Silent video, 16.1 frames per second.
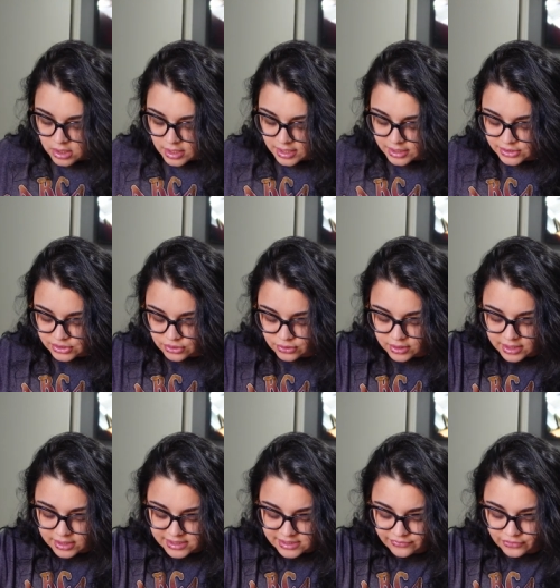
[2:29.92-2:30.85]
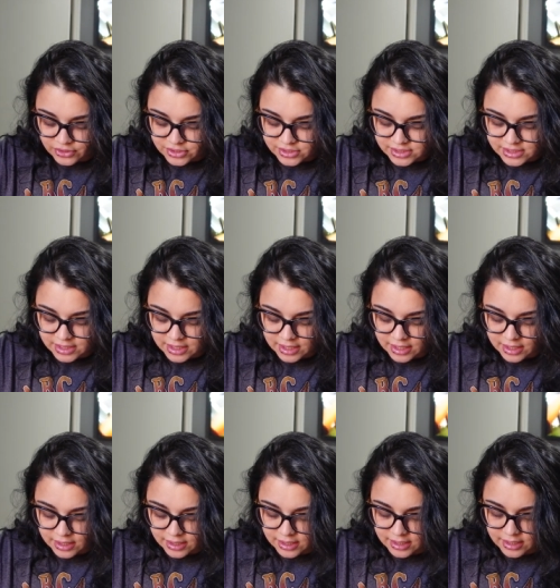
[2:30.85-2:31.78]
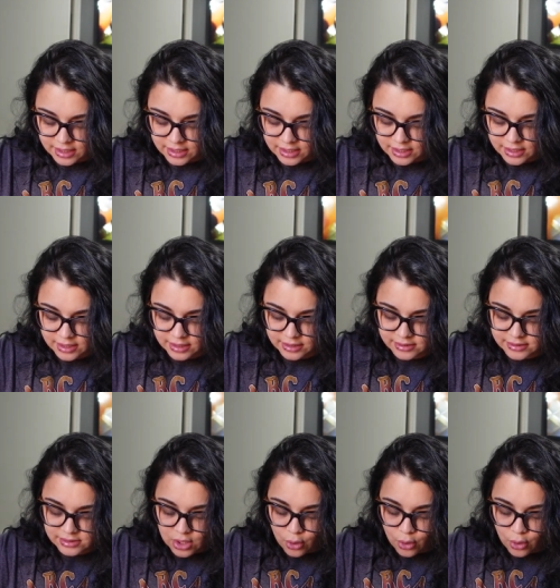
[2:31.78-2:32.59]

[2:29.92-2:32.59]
okay, so this first thing is,